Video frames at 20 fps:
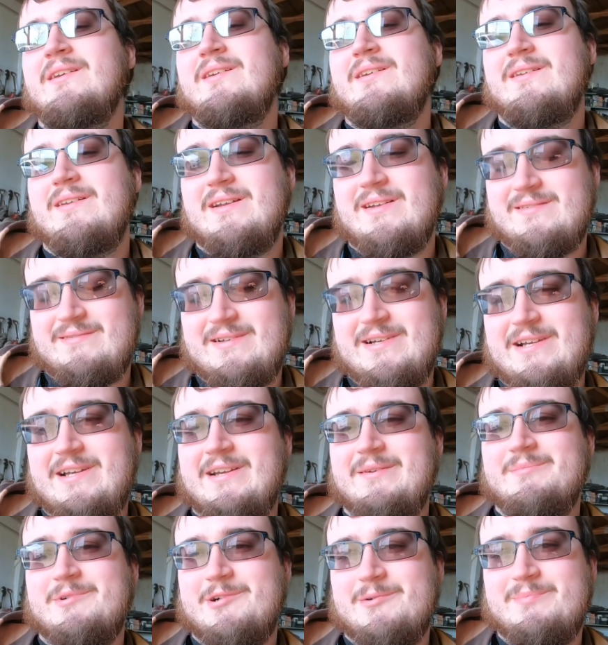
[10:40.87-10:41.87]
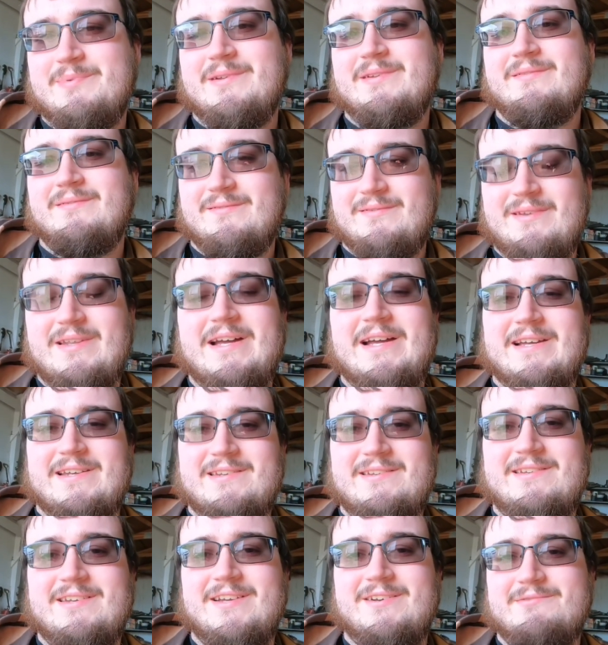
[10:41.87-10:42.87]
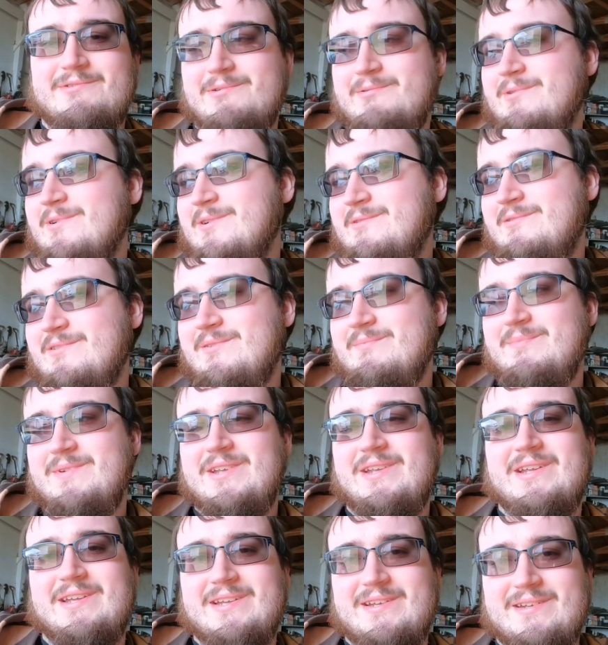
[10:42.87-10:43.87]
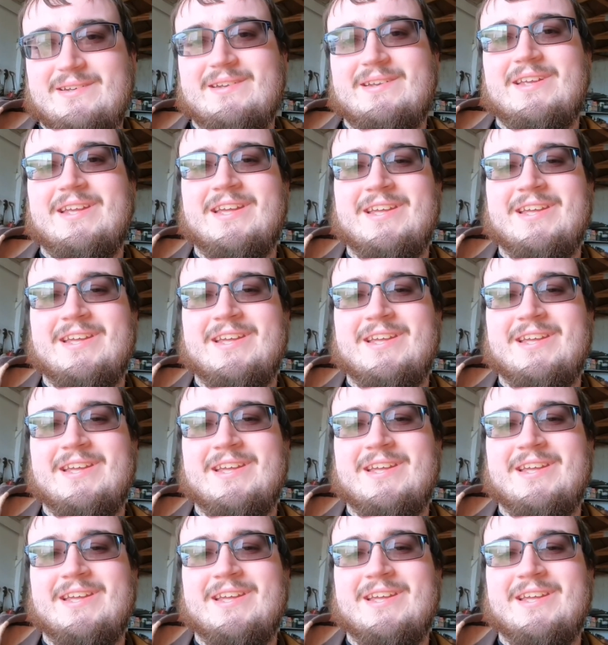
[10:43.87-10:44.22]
That's why I'm hoping Accu-Tech will work with me and,